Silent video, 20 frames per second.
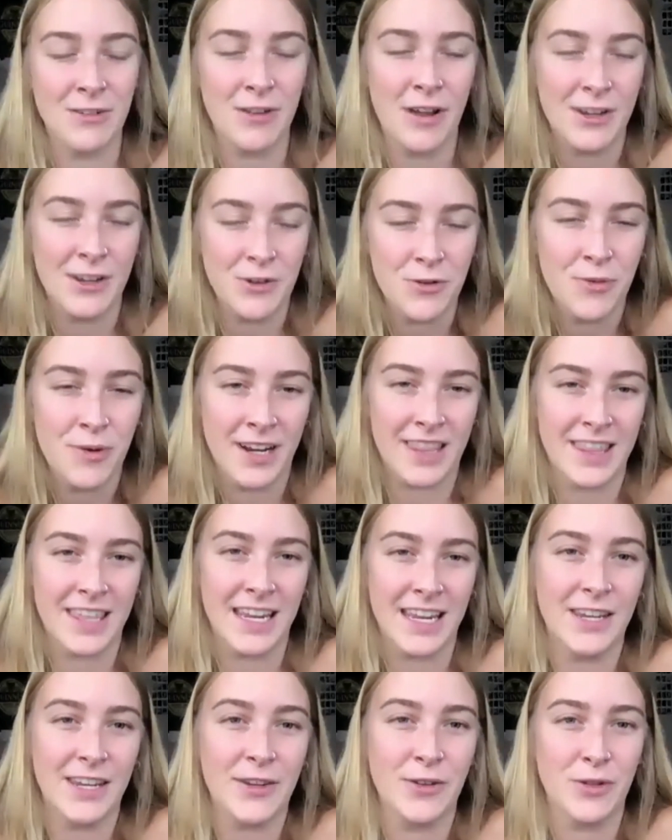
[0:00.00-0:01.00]
I do want to
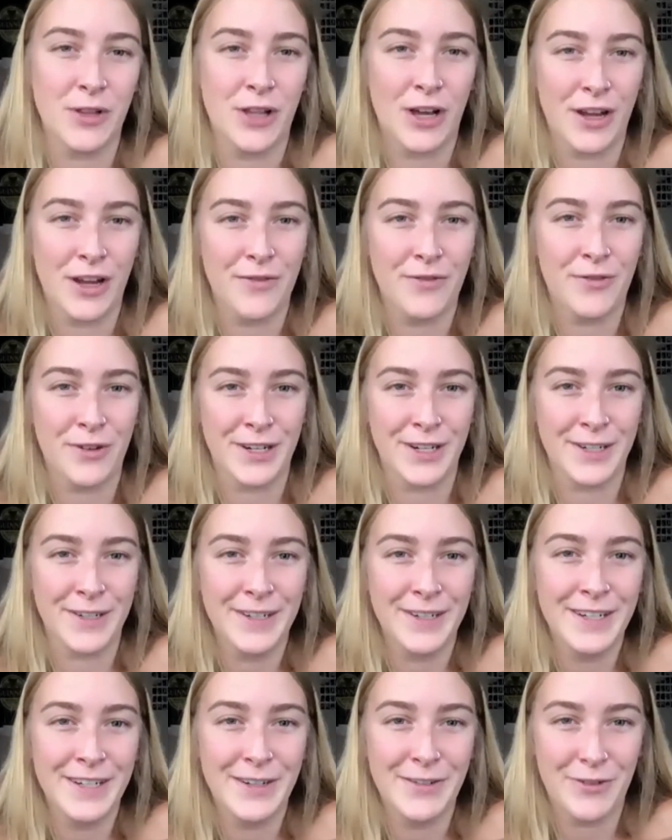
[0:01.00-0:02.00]
thank you a lot for,
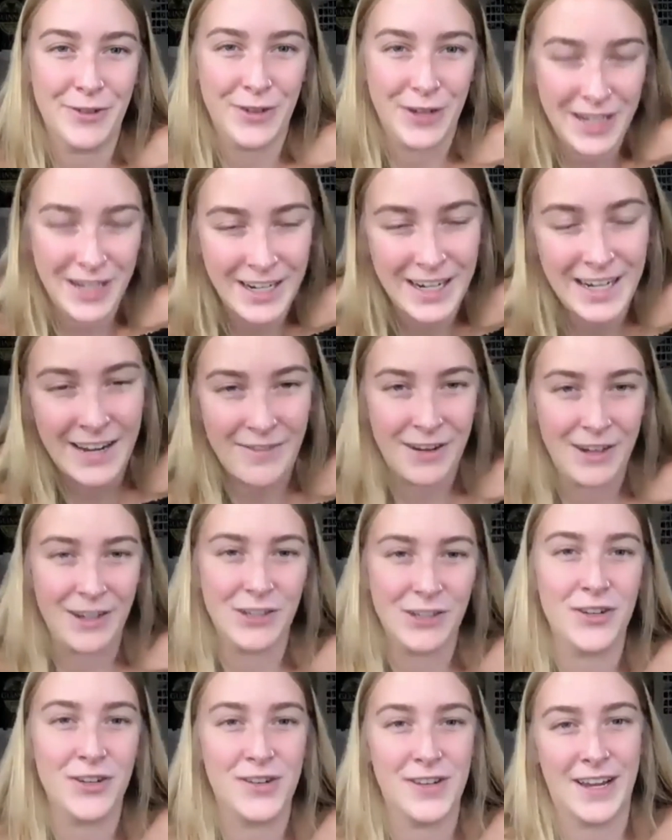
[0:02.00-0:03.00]
for giving us
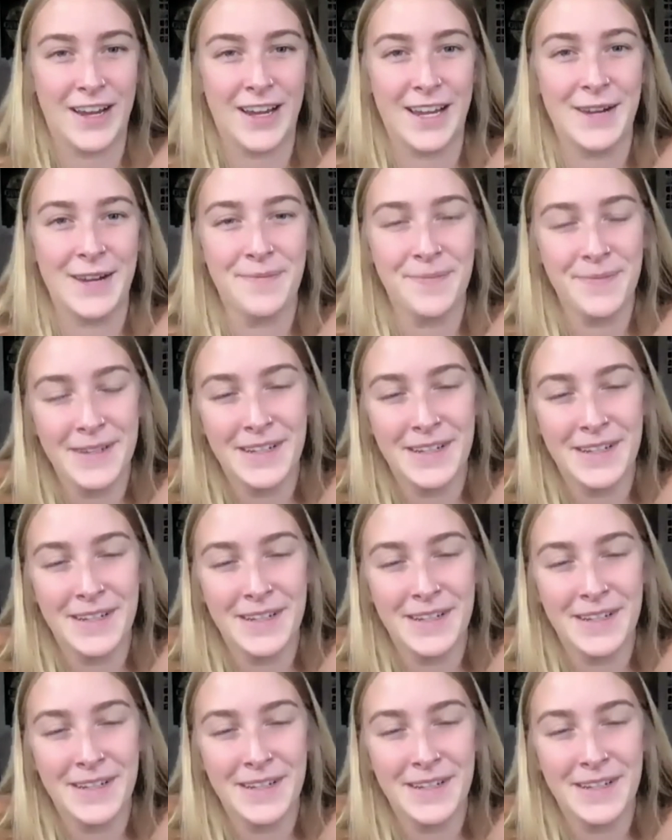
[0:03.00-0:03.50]
your time. Welcome.